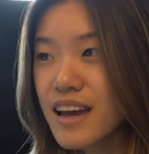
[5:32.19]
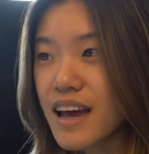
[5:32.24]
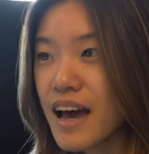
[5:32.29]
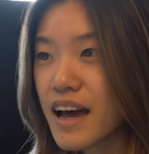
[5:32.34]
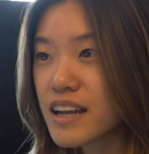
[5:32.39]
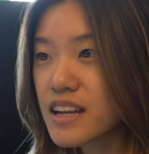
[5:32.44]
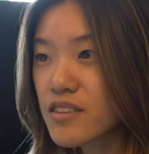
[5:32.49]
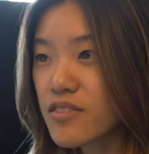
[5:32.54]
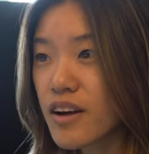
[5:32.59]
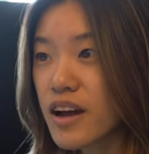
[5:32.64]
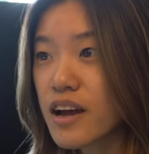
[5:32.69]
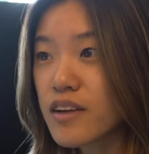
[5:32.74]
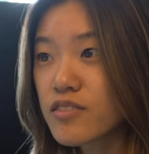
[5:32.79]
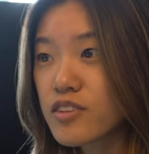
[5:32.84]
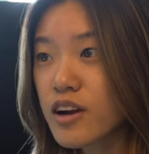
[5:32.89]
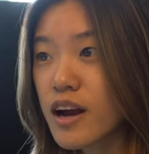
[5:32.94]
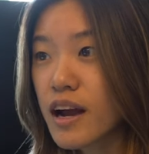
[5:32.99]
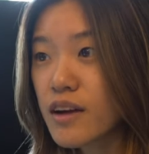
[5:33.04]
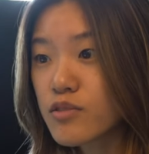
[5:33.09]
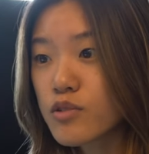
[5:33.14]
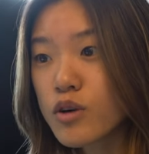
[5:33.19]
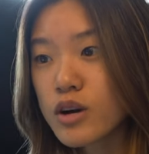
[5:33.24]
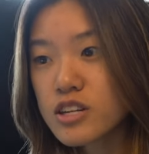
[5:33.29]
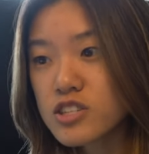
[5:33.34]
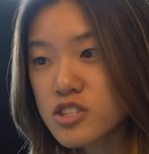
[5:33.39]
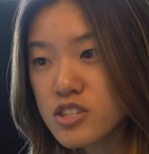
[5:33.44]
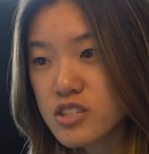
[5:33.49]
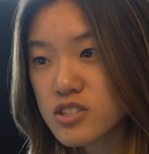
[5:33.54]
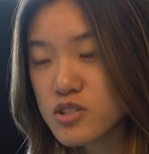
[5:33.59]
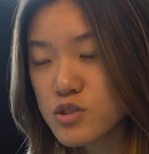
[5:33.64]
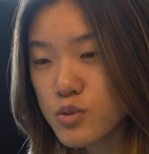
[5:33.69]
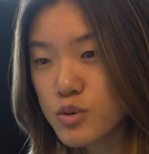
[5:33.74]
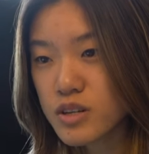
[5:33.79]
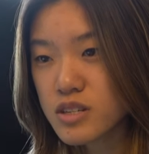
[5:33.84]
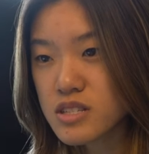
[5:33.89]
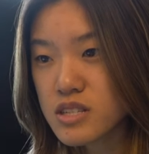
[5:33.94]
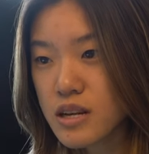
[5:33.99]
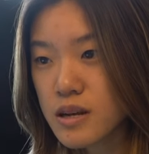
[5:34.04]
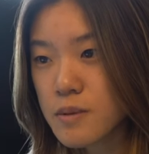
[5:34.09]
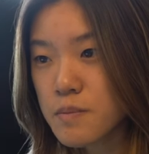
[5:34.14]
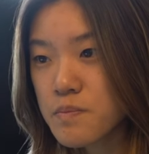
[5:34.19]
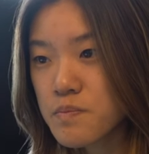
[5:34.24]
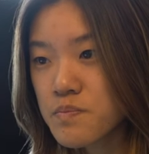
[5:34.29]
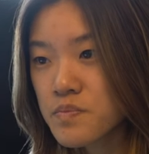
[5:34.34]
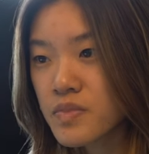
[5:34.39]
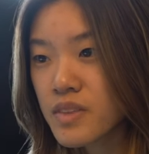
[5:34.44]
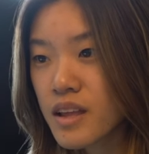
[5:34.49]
And if I ever have questions towards him,